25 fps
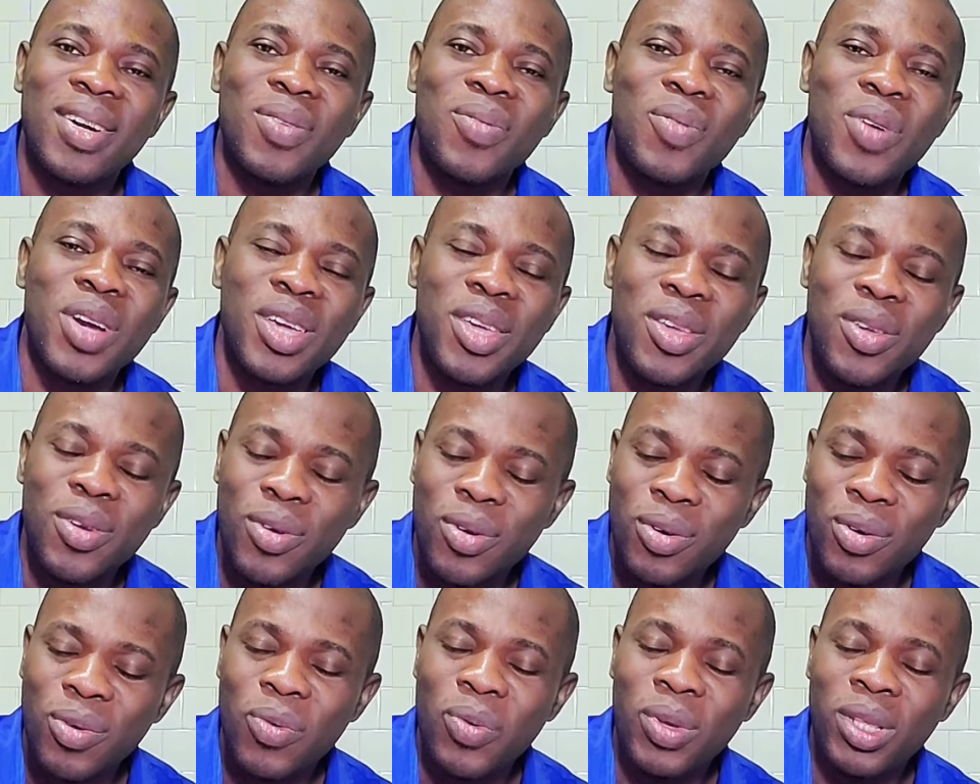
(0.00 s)
When
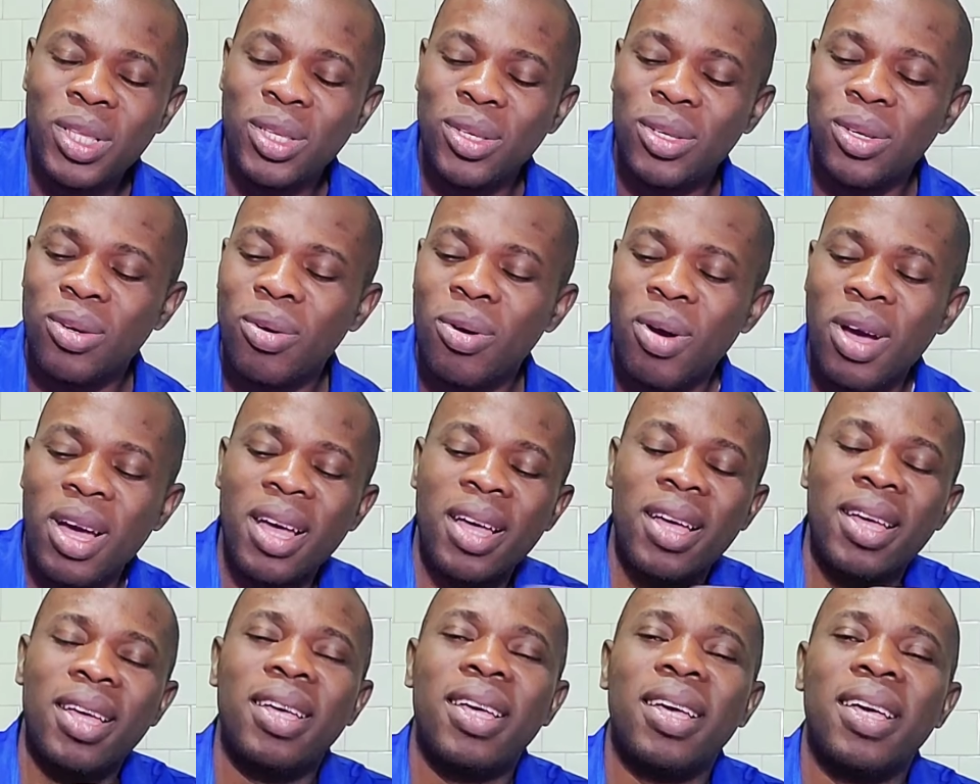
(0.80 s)
you, with
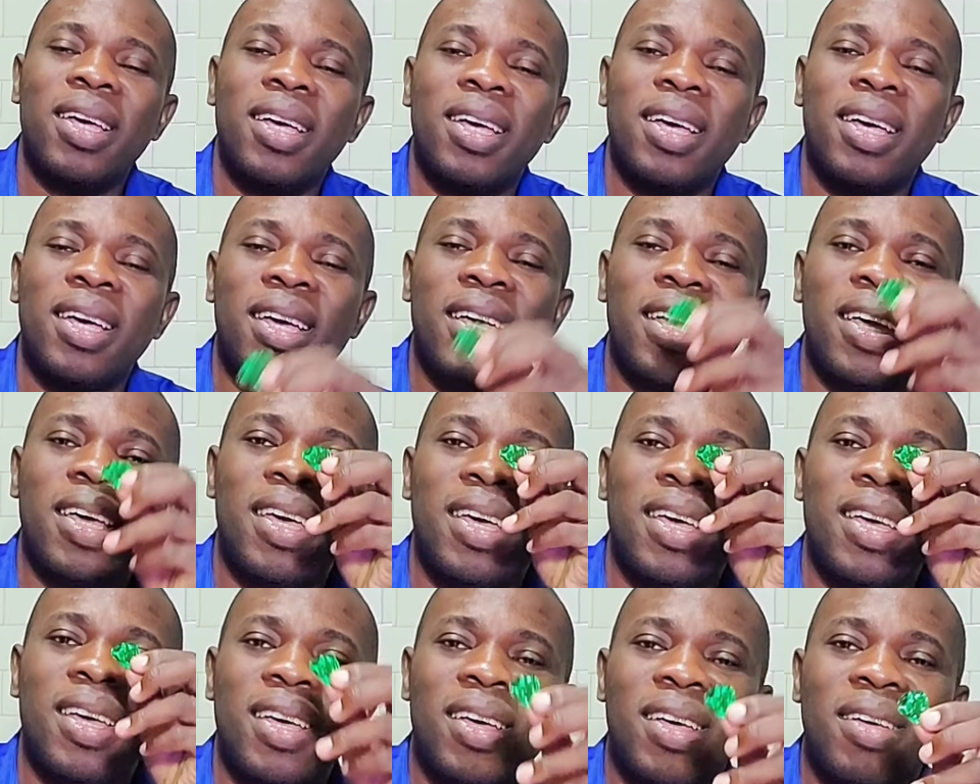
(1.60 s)
the
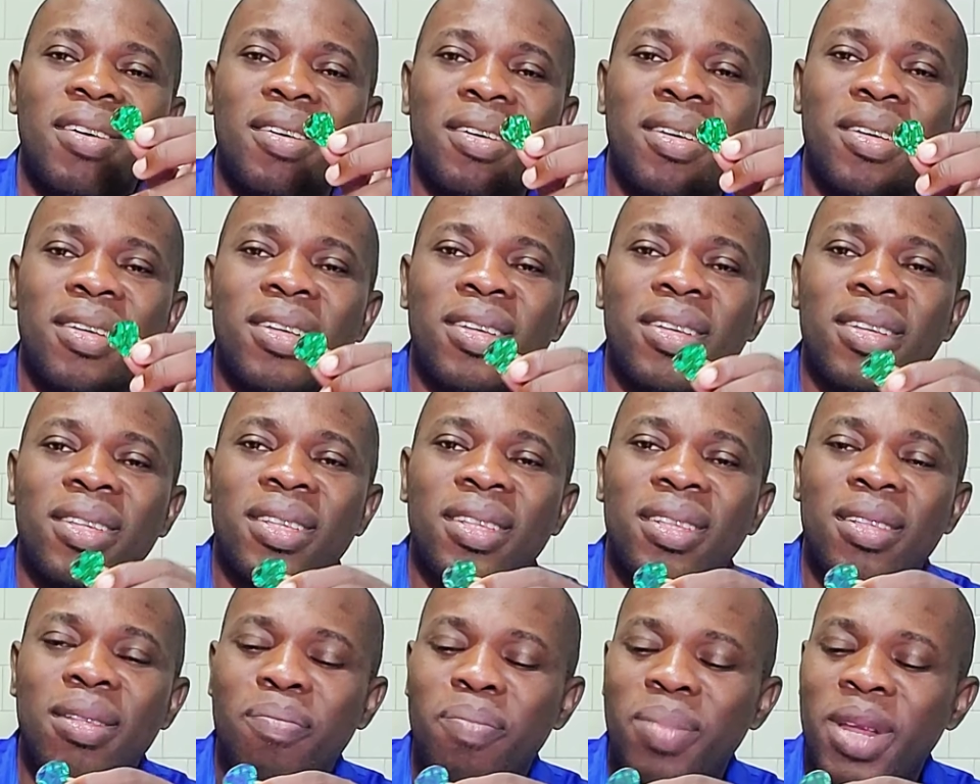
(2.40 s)

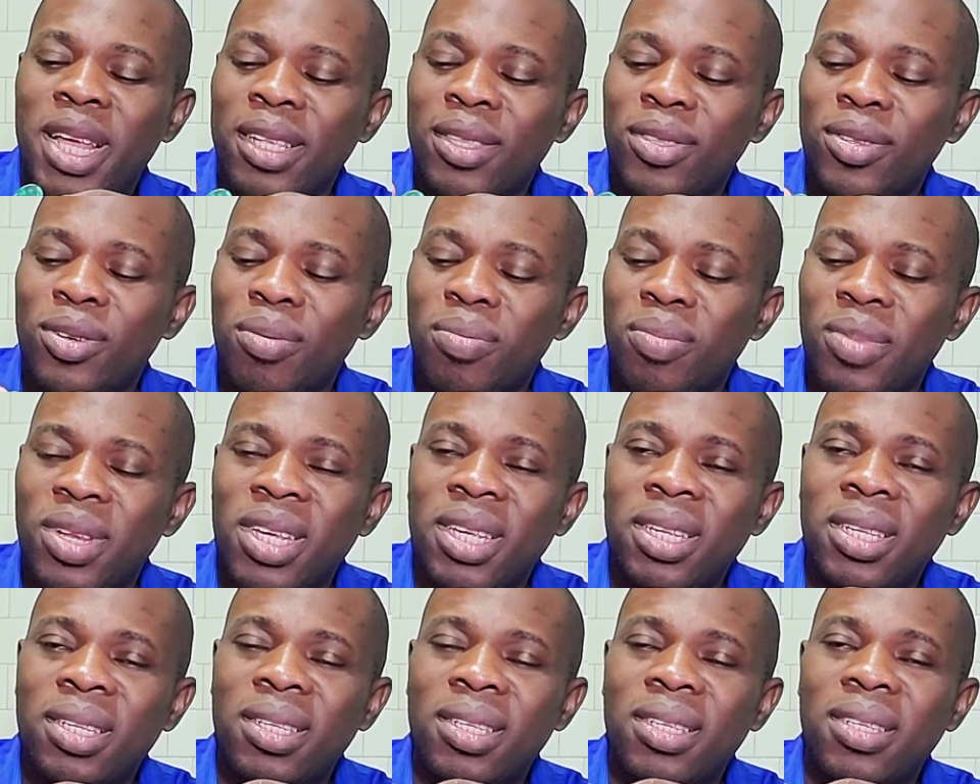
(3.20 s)
plectrum
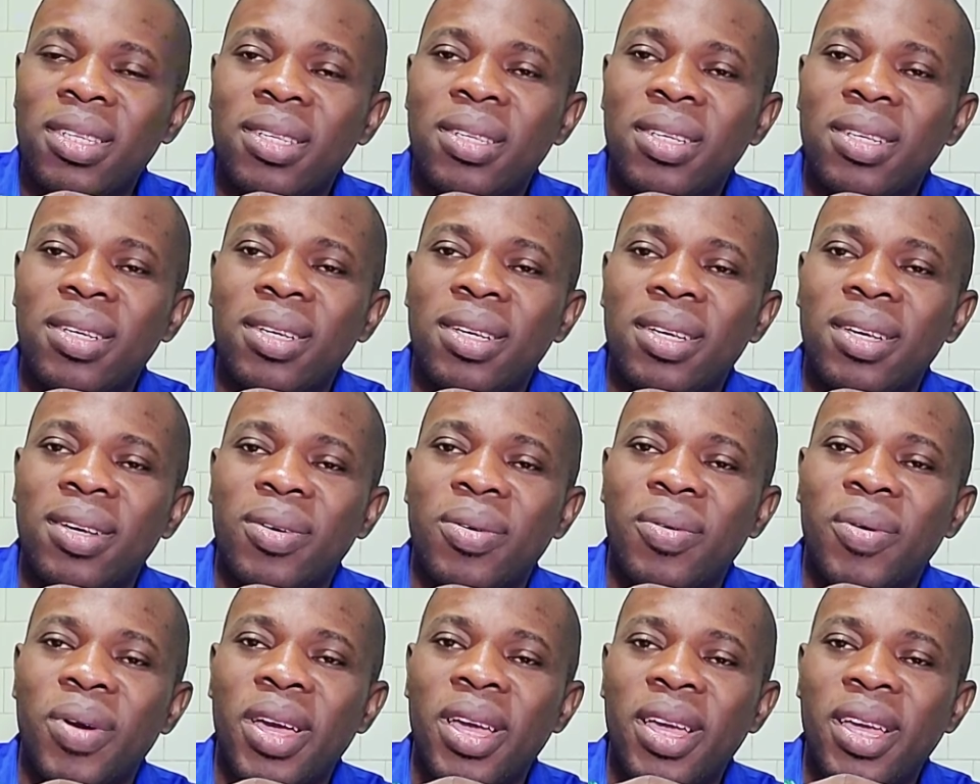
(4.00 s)
this
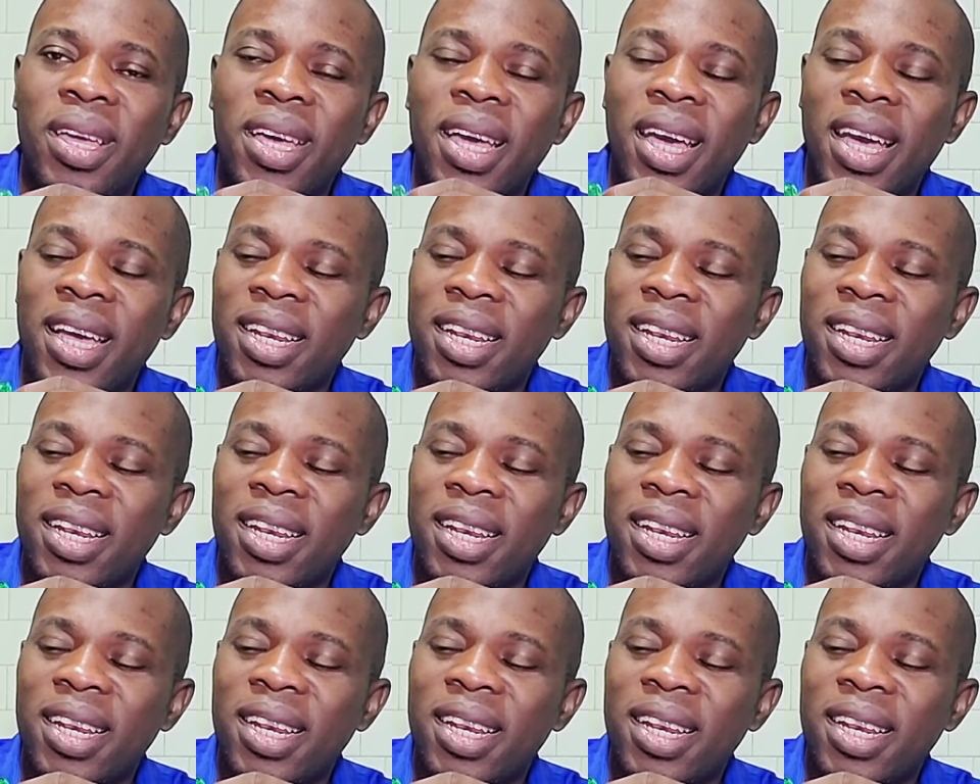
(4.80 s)
way,